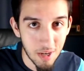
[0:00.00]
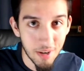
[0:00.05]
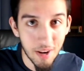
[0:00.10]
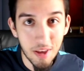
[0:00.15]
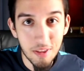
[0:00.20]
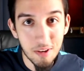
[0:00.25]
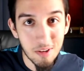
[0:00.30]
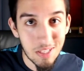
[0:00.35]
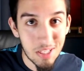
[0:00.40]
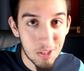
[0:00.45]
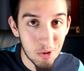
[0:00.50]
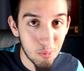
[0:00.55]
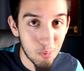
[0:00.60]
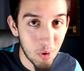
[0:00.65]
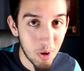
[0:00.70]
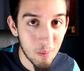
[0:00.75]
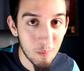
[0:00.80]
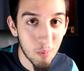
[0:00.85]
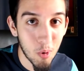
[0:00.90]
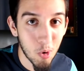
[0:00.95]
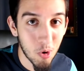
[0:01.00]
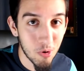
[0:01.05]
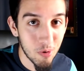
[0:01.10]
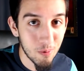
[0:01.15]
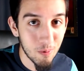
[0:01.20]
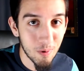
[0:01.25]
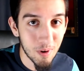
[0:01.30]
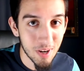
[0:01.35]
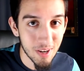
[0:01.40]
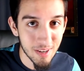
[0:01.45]
Another super
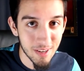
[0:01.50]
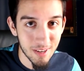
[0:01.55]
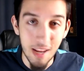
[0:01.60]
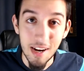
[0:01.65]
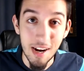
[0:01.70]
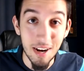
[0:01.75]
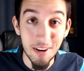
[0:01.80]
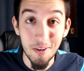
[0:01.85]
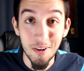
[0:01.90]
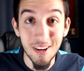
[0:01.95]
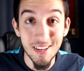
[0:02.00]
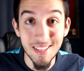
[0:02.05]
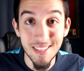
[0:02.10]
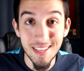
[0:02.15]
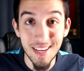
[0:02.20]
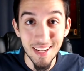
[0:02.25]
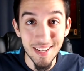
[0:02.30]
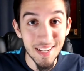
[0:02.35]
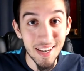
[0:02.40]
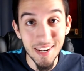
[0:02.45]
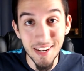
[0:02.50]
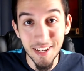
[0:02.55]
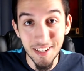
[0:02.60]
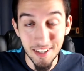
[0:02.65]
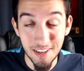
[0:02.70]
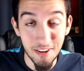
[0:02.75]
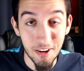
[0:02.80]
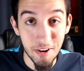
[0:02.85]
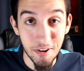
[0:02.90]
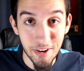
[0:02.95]
important one, and I know I said getting
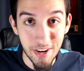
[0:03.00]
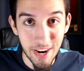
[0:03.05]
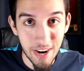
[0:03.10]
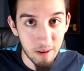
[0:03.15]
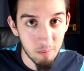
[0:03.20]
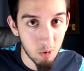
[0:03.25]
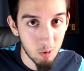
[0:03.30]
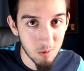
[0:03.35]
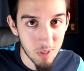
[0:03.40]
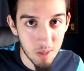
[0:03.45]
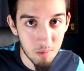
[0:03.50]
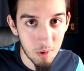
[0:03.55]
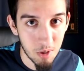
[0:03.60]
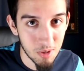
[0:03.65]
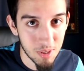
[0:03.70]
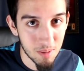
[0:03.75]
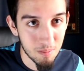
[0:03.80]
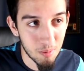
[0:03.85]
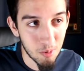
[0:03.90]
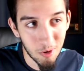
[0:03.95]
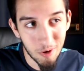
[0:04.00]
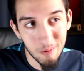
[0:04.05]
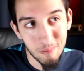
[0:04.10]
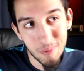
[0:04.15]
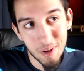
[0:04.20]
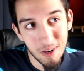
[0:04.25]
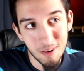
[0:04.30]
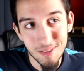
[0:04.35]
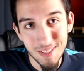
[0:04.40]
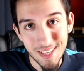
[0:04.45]
to know your camera was the most
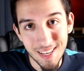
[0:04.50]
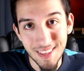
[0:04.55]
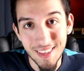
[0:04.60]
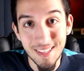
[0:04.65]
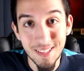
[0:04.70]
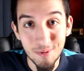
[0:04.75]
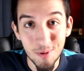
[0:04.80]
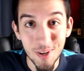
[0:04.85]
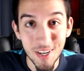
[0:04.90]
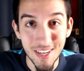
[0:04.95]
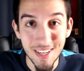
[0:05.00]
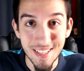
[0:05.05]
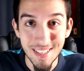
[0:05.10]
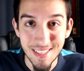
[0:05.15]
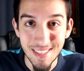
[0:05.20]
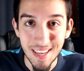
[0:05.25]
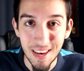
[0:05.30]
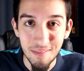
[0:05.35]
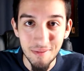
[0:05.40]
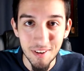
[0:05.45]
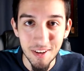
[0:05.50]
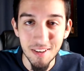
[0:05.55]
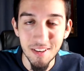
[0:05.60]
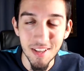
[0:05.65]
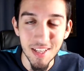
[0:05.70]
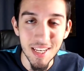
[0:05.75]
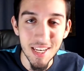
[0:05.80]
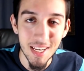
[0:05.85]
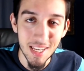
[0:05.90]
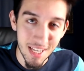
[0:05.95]
important, but I would say this one is
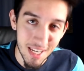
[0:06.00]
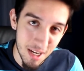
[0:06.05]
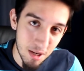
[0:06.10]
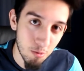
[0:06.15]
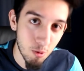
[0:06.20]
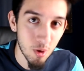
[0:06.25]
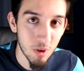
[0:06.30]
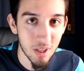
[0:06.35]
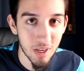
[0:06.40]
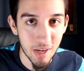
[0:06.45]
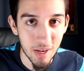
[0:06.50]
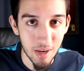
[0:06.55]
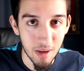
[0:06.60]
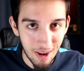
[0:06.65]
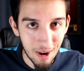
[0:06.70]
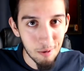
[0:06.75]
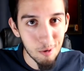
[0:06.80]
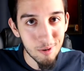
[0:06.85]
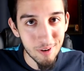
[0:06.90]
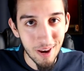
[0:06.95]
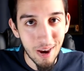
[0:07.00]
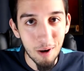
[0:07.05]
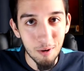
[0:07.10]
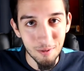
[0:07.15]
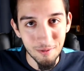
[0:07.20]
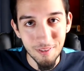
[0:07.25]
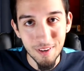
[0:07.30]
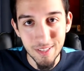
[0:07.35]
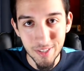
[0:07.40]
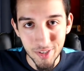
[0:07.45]
definitely equally, I
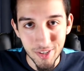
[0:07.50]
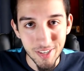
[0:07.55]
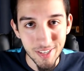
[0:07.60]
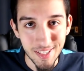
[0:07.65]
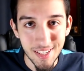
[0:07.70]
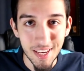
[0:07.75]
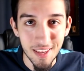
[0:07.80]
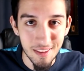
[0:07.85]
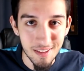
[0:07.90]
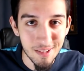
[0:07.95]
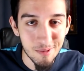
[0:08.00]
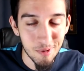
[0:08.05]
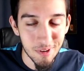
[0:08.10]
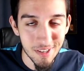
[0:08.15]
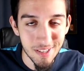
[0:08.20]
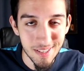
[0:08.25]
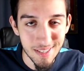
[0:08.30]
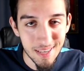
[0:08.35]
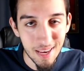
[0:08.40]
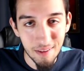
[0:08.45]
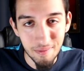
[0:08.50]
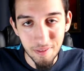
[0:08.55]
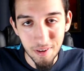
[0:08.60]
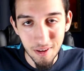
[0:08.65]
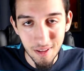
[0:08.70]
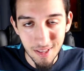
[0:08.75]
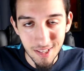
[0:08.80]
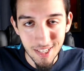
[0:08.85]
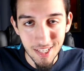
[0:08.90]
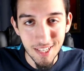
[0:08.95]
would venture to say this one is
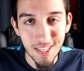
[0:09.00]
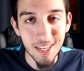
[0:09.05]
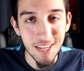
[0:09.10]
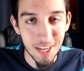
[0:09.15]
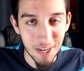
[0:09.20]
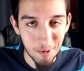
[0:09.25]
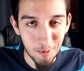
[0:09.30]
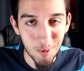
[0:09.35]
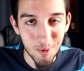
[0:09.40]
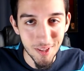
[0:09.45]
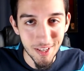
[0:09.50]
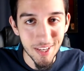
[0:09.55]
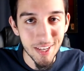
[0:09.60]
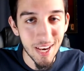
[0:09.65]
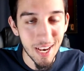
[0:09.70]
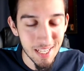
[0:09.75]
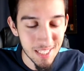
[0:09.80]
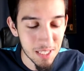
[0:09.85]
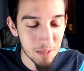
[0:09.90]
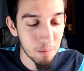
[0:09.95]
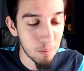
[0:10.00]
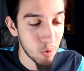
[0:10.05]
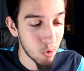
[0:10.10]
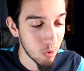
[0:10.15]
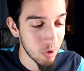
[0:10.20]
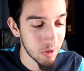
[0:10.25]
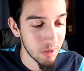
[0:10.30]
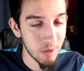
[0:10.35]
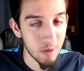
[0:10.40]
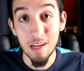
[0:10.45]
definitely equally as
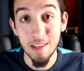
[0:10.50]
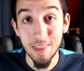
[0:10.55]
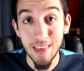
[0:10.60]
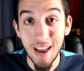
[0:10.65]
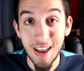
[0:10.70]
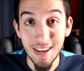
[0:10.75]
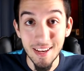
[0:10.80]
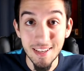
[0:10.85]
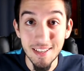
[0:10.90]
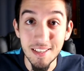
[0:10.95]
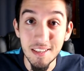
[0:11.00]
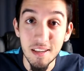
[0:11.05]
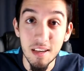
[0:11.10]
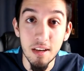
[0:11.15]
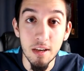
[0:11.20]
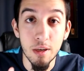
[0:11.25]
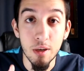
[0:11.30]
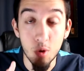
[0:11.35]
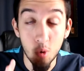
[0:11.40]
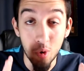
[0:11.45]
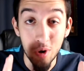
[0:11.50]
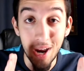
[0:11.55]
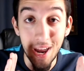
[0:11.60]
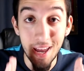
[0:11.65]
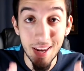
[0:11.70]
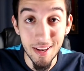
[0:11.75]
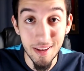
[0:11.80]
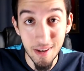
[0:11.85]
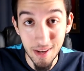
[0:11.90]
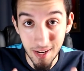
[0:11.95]
important, and that is your
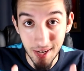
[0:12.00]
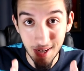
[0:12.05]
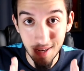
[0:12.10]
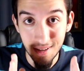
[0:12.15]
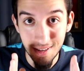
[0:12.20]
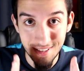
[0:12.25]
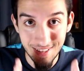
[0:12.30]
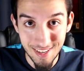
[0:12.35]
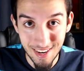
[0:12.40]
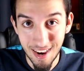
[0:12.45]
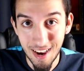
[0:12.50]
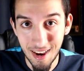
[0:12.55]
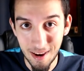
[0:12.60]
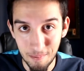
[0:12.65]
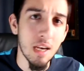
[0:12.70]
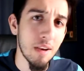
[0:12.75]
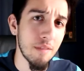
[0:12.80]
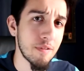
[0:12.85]
editing time.